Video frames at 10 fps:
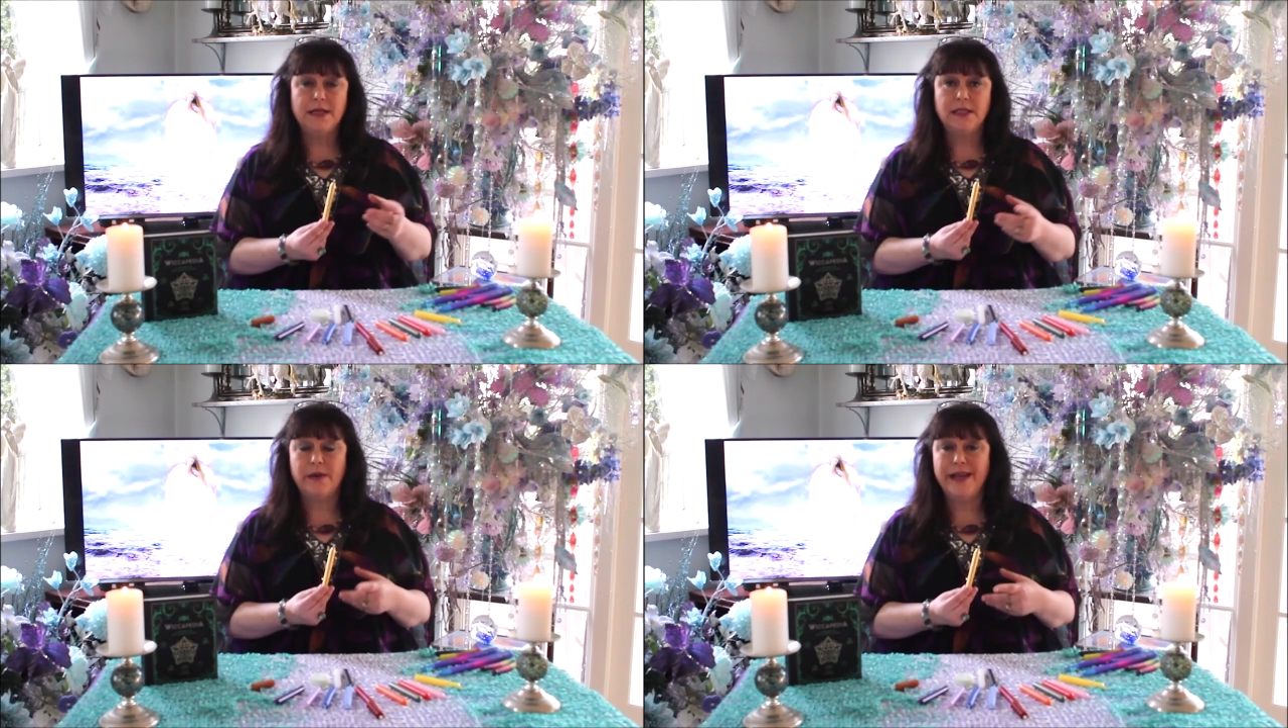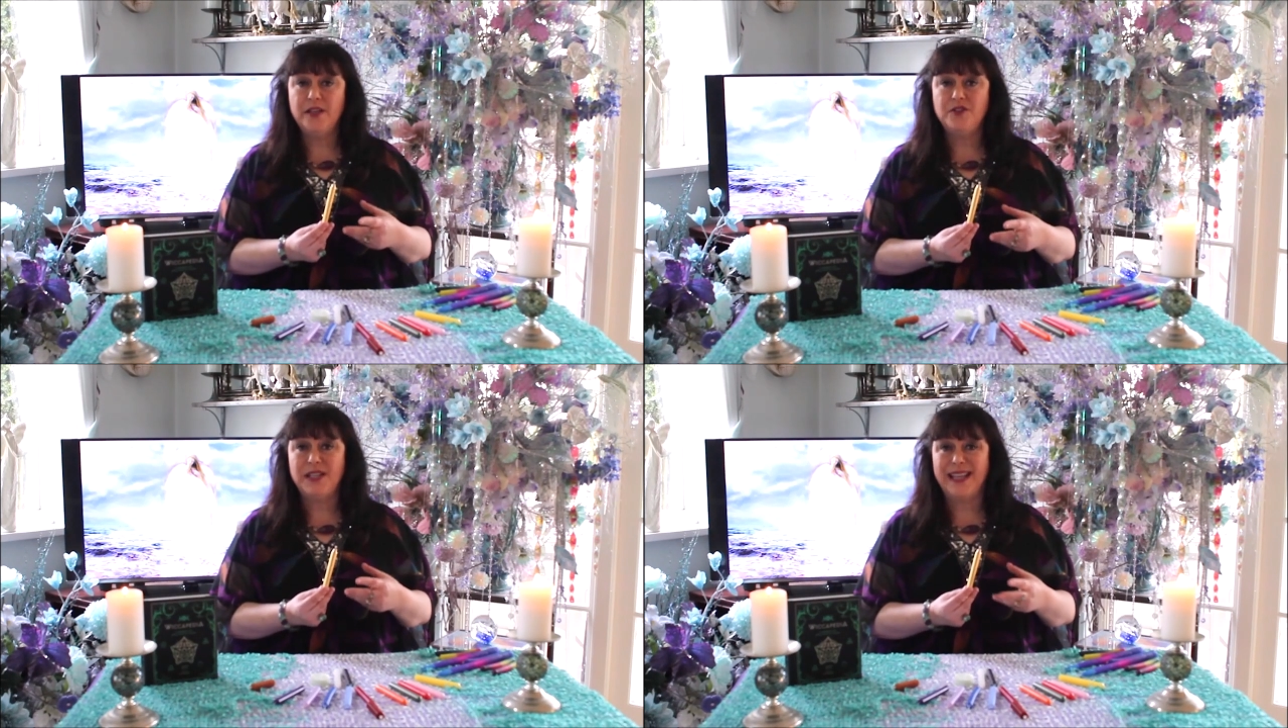So I
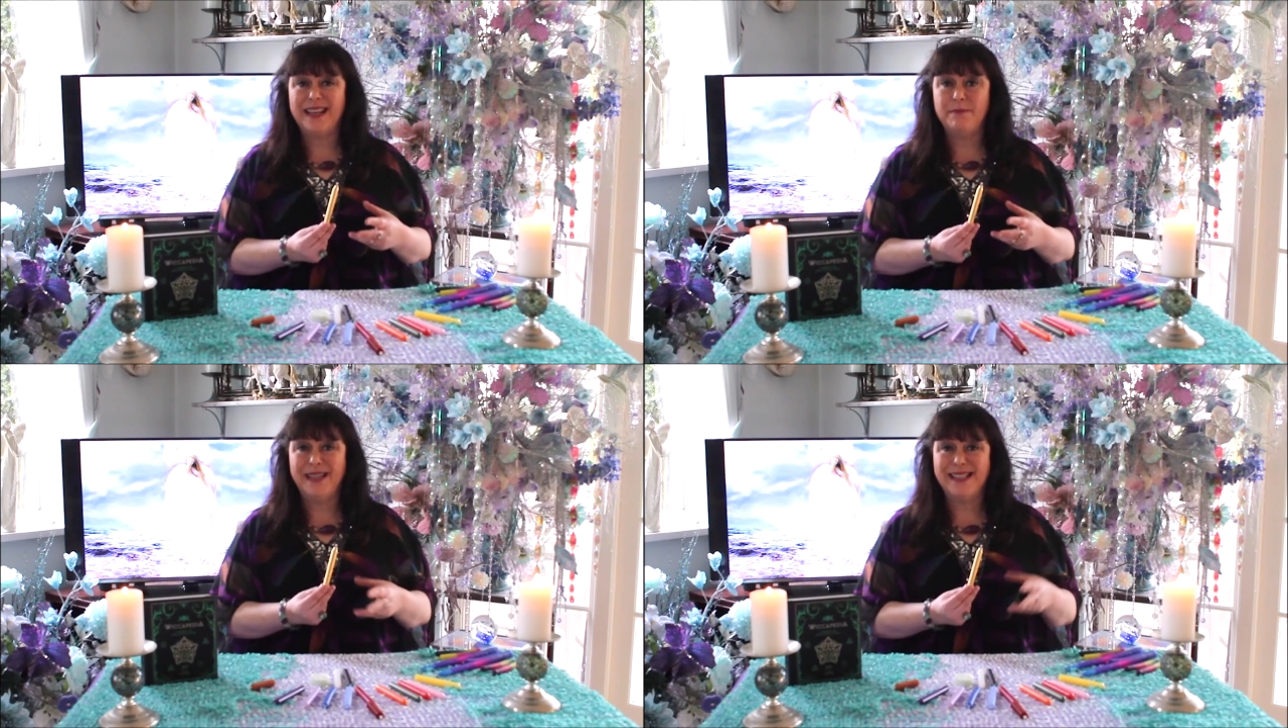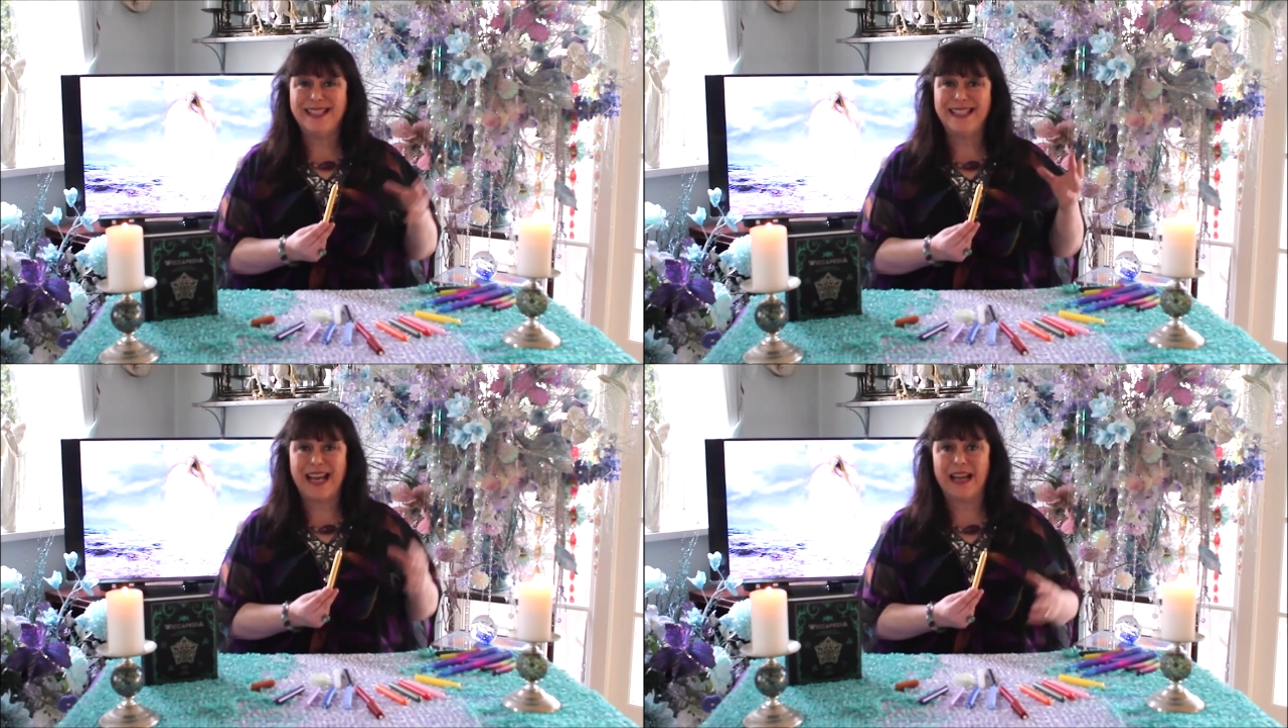usually get a big
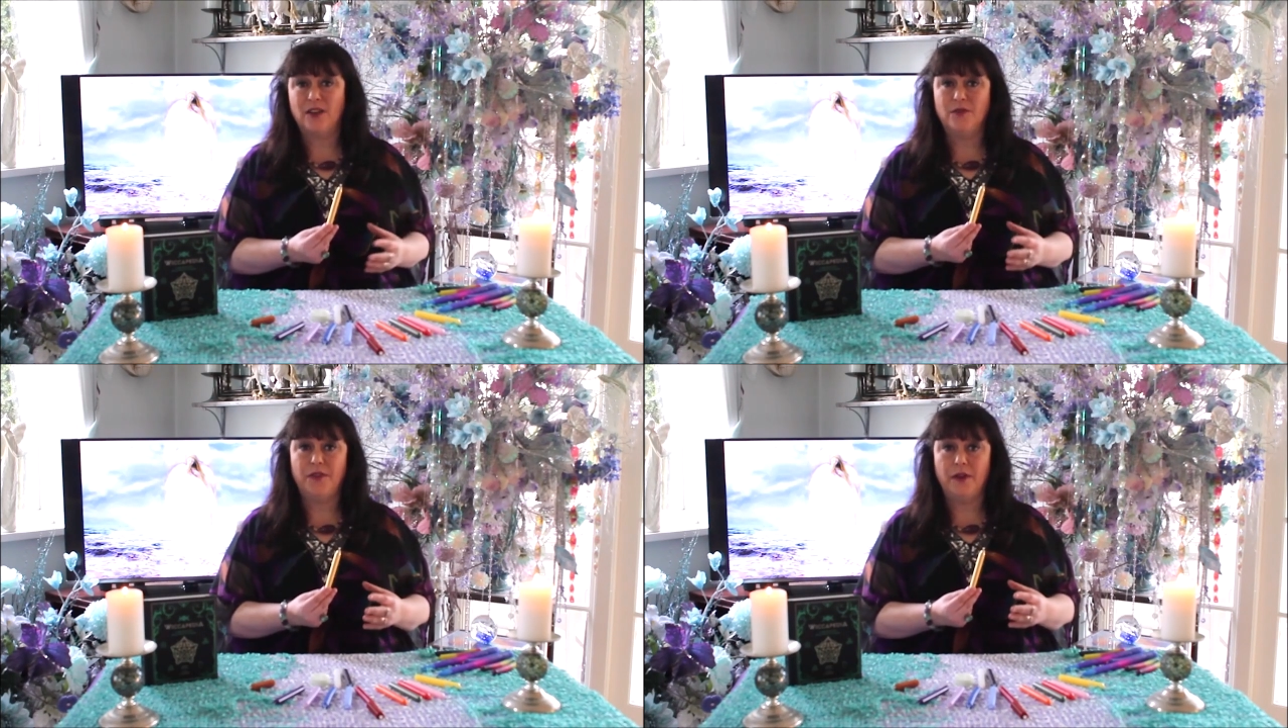stack of